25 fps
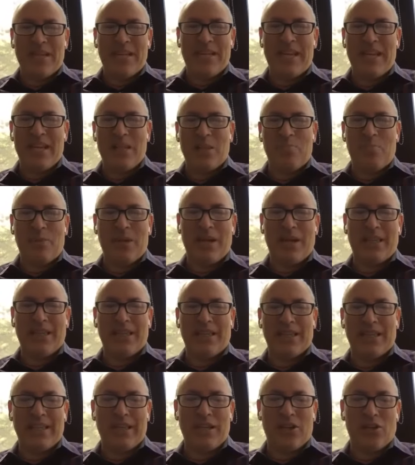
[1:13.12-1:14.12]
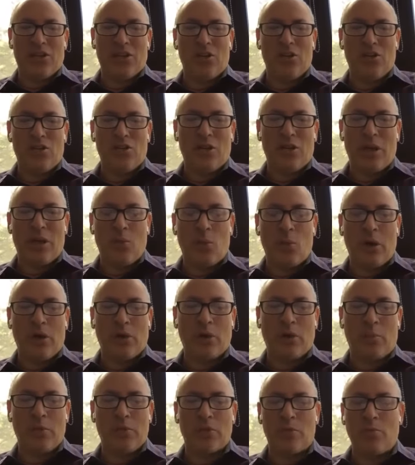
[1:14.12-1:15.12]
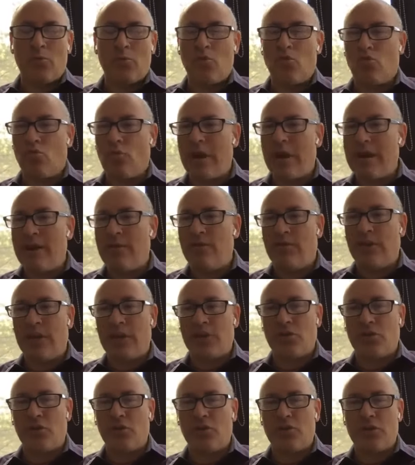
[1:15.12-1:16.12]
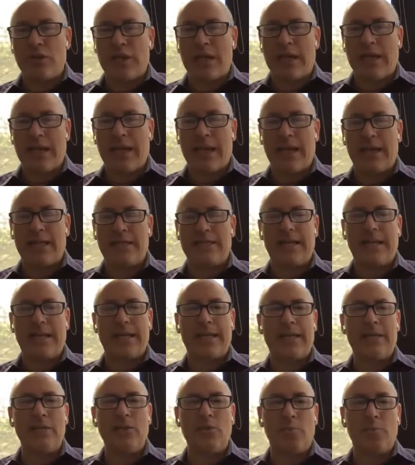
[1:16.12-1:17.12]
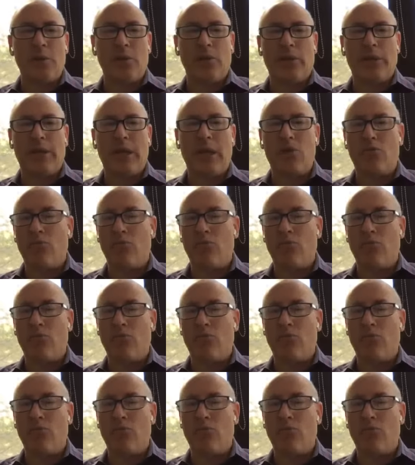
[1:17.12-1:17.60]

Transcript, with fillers: He had the pick of the litter, wound up with some great investors, and I got to tell you, he's building a